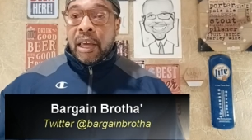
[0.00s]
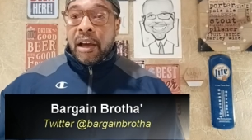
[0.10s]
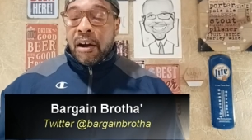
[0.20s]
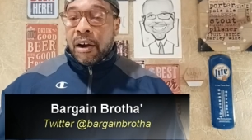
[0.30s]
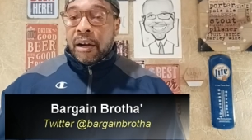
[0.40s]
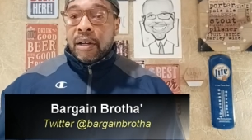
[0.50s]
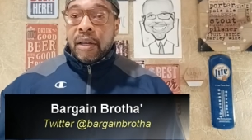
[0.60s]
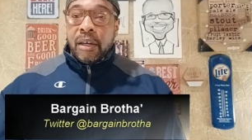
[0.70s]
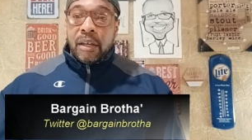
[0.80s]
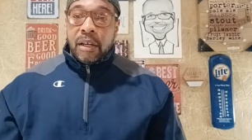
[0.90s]
they are,
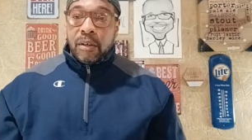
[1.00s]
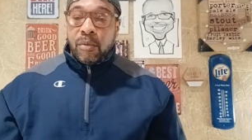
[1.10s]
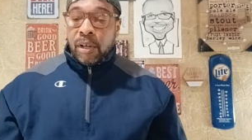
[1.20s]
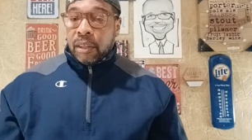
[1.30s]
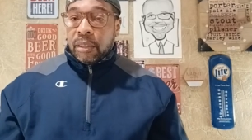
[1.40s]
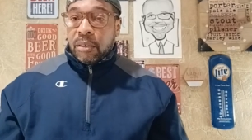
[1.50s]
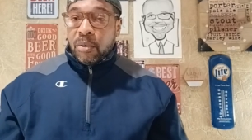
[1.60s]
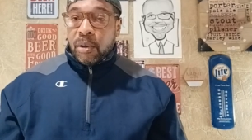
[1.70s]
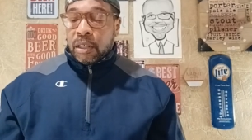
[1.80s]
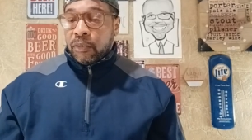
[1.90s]
with the
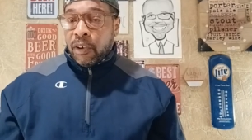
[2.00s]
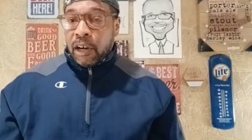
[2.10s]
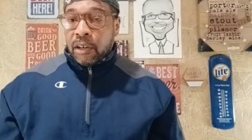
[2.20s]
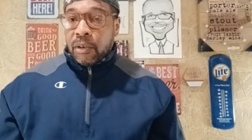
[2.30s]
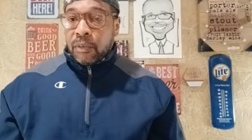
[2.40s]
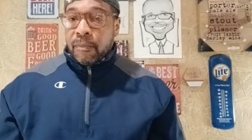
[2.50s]
Wells Fargo.